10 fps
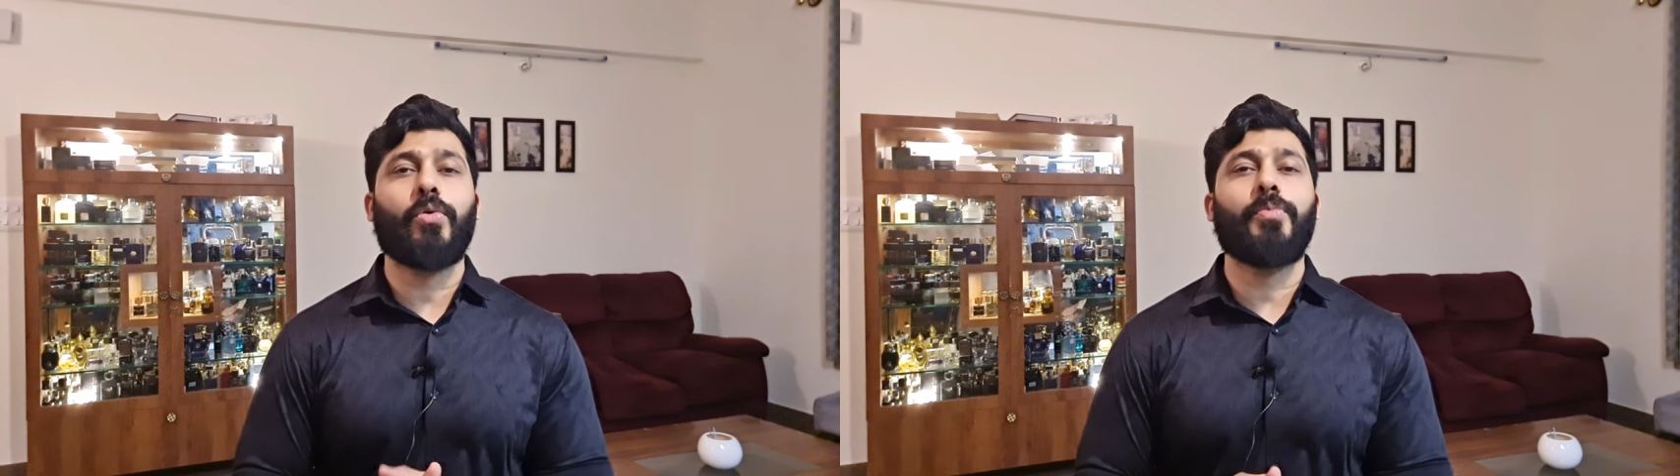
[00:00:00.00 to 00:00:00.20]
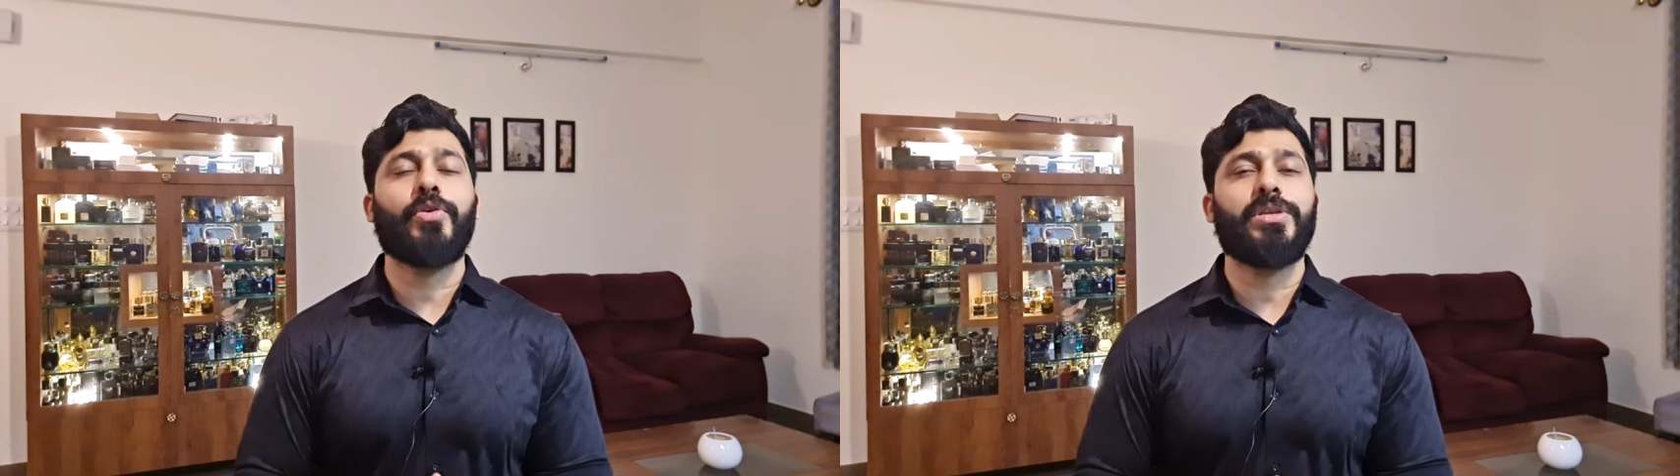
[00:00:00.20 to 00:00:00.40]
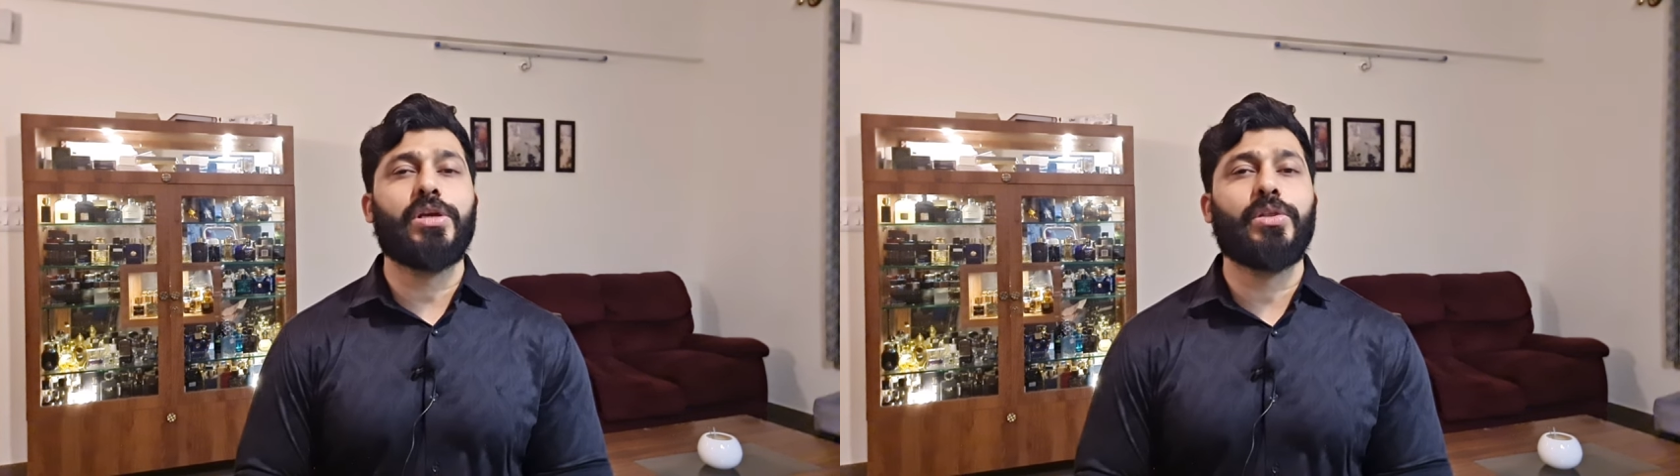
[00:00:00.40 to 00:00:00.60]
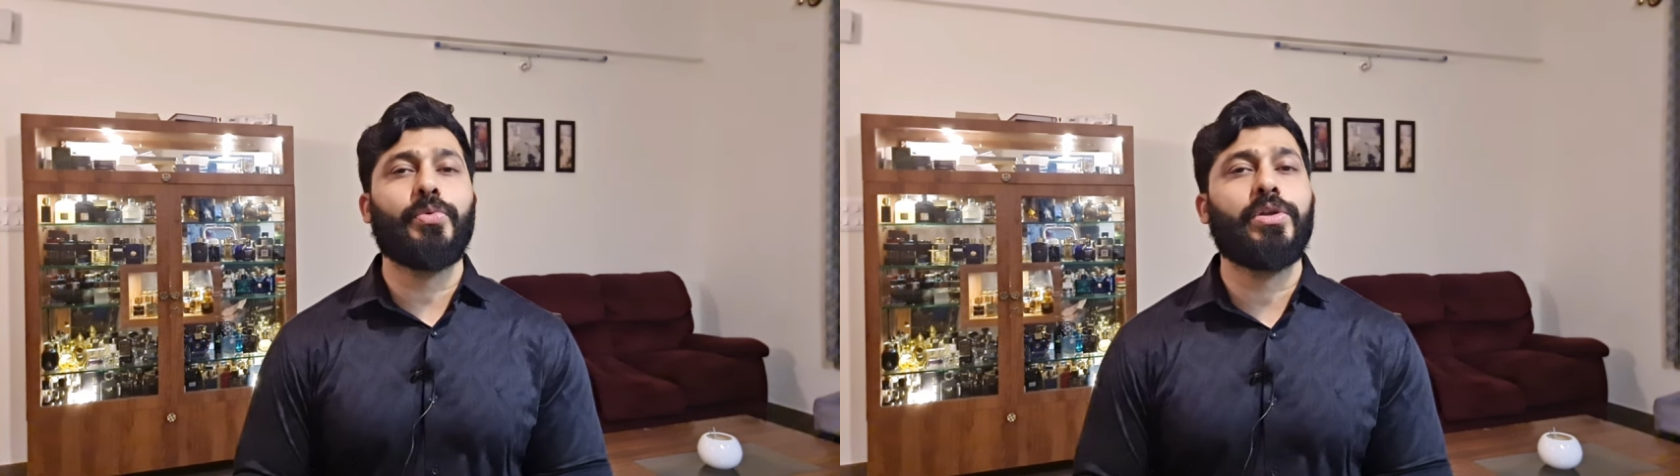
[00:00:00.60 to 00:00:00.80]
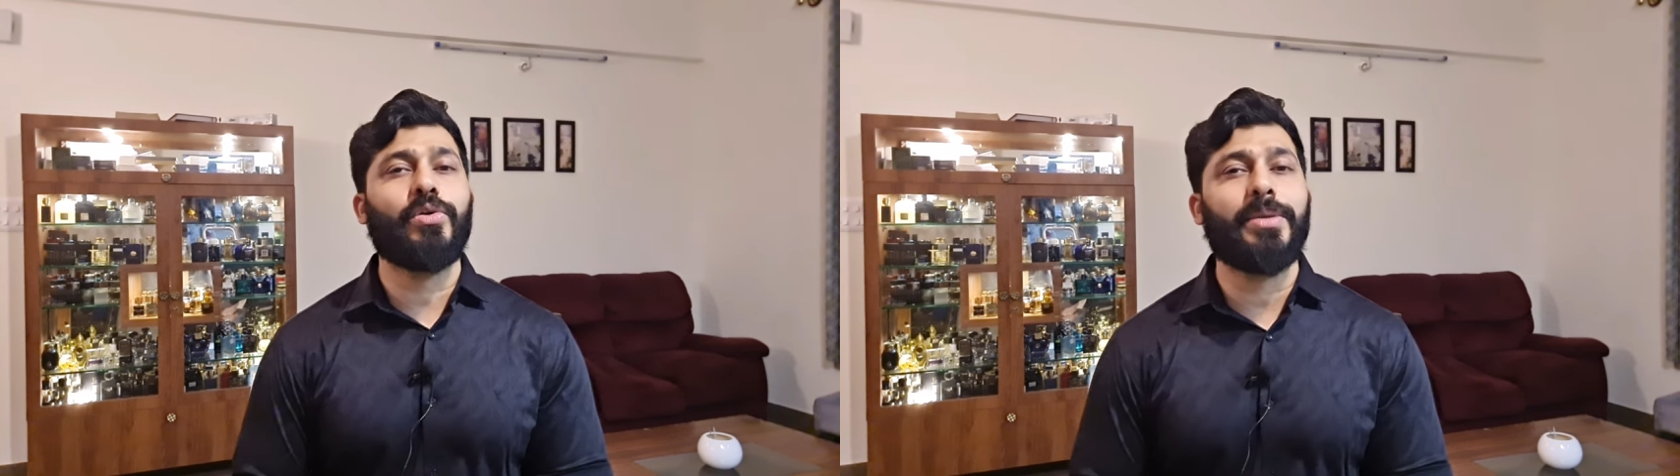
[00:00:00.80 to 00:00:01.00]
Hope you enjoyed the
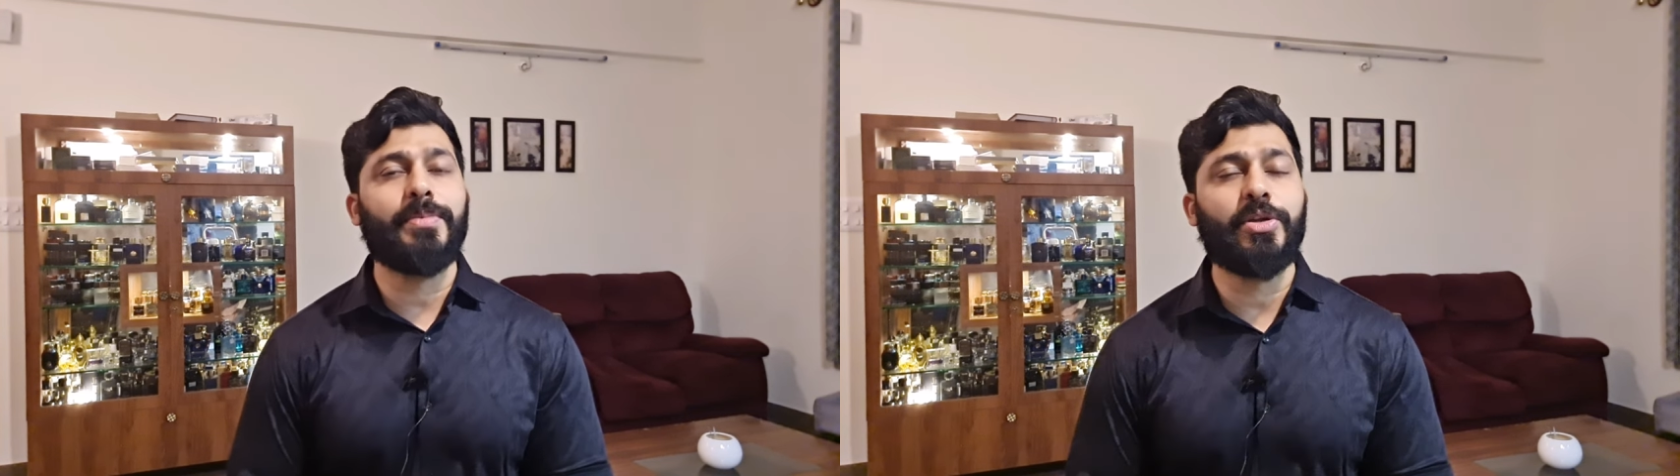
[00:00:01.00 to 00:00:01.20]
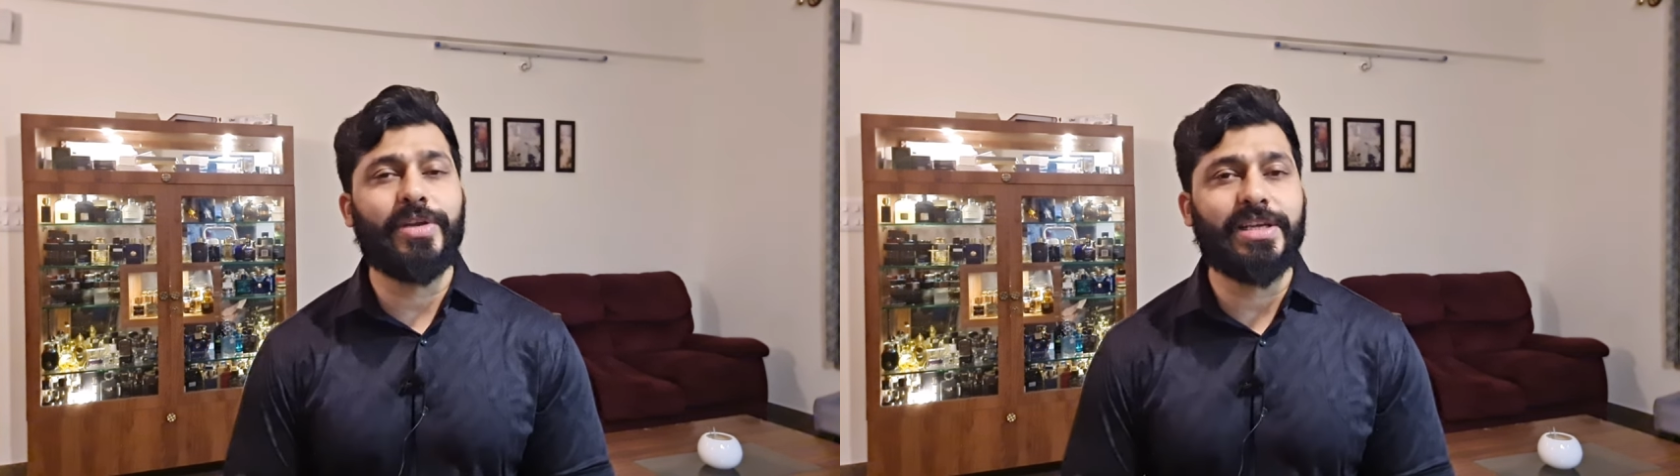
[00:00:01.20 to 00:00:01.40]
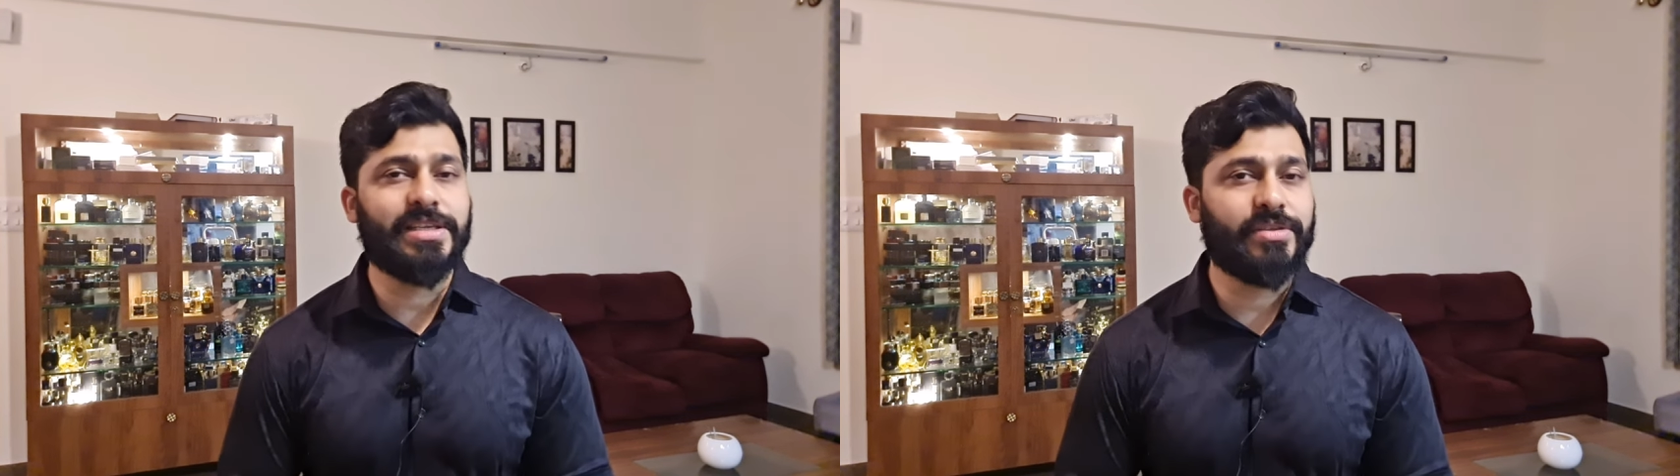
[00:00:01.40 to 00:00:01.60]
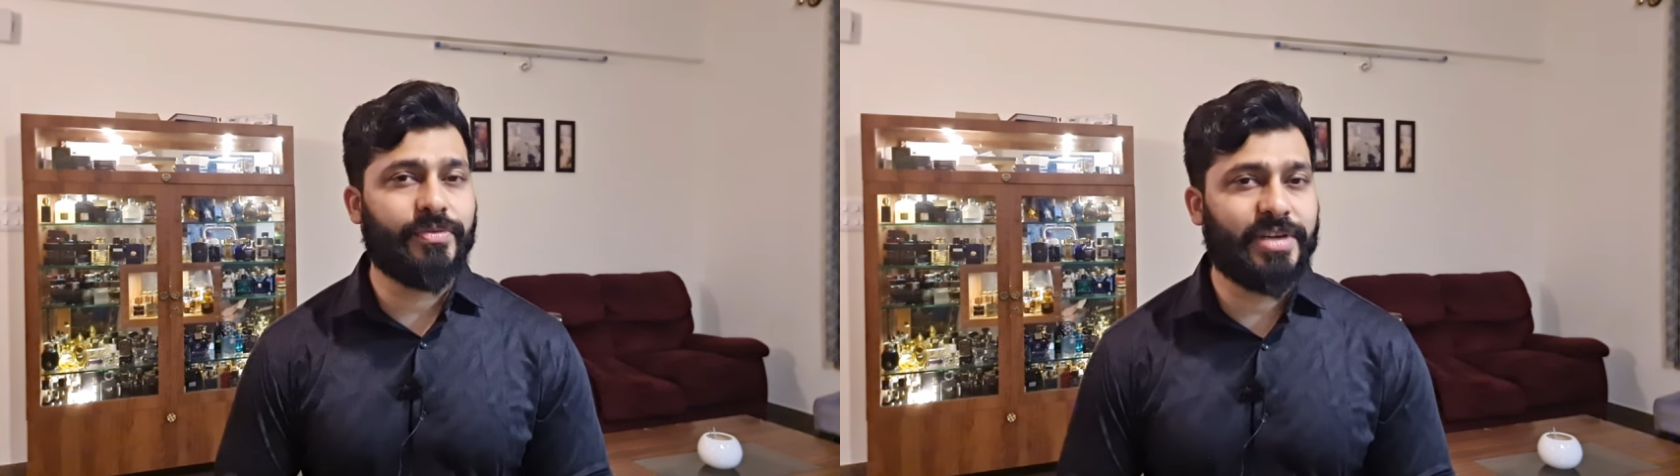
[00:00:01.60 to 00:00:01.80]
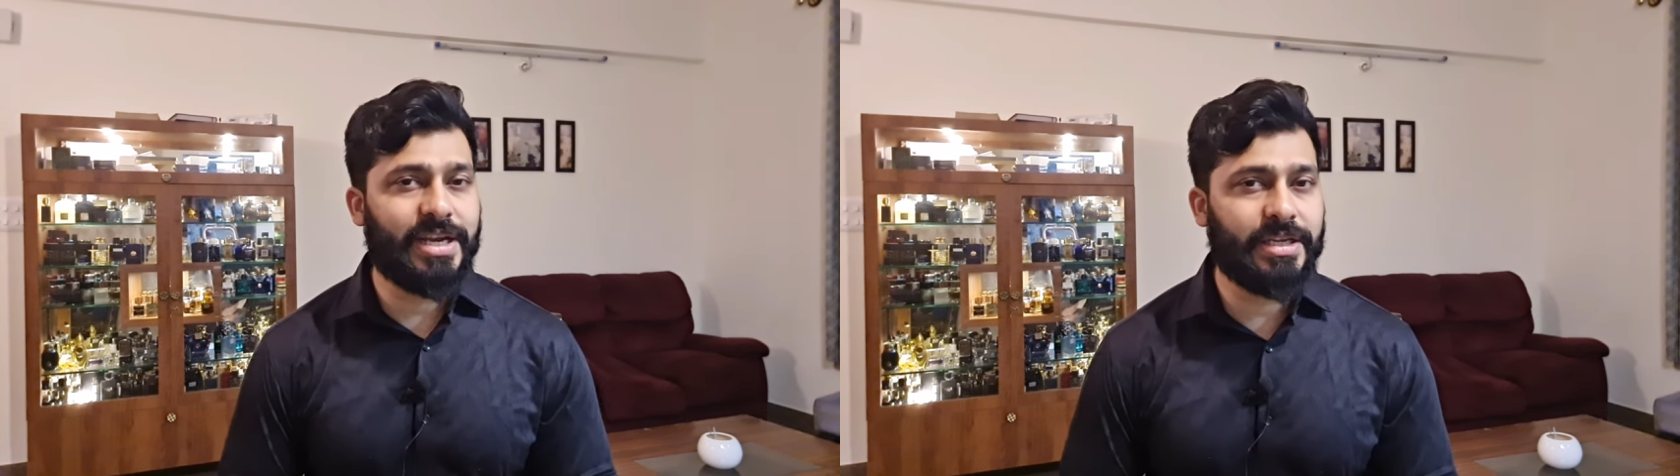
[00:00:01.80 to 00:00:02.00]
video. Let me know in case
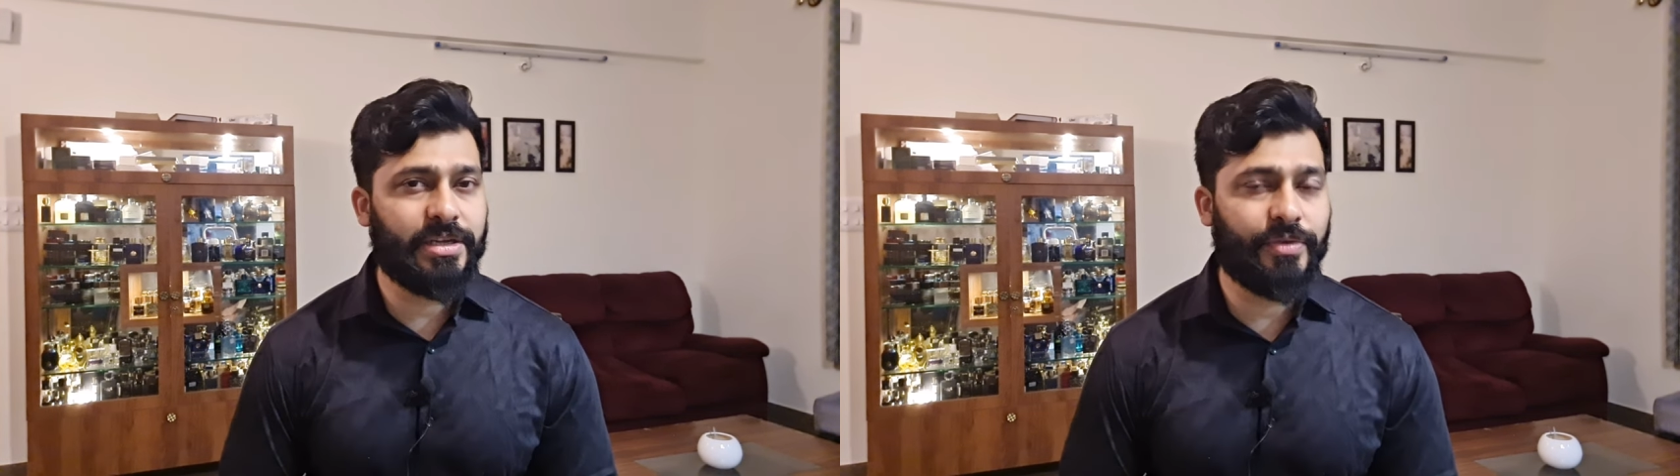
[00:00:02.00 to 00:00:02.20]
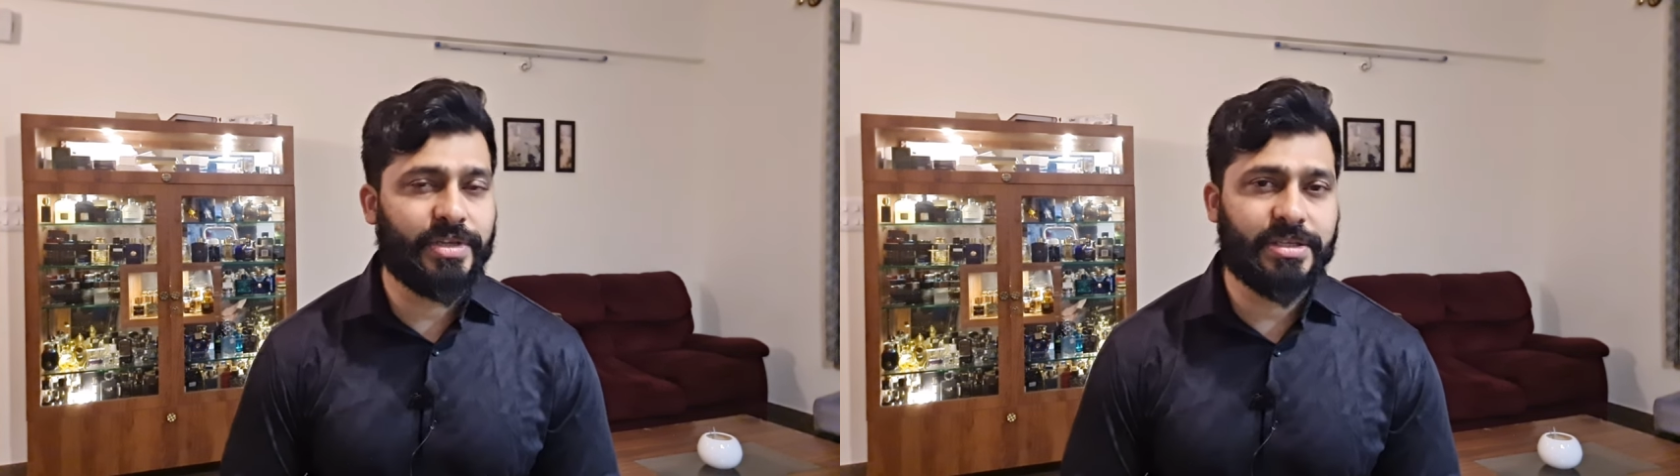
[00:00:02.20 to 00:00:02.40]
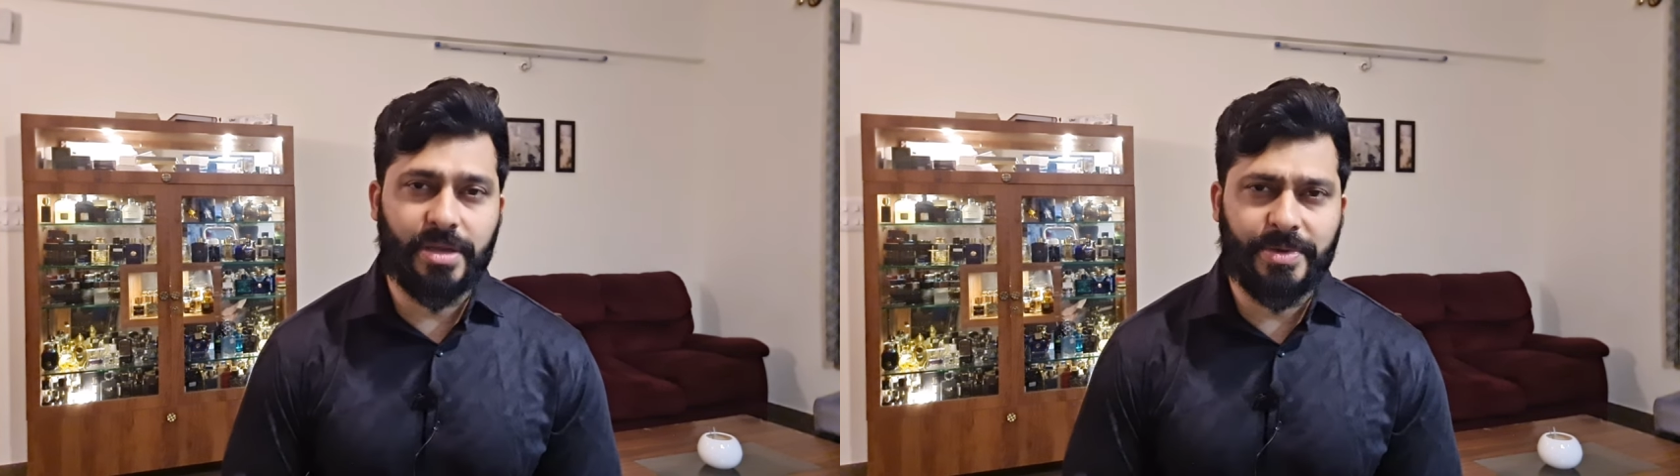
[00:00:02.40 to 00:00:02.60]
you've tried any of these.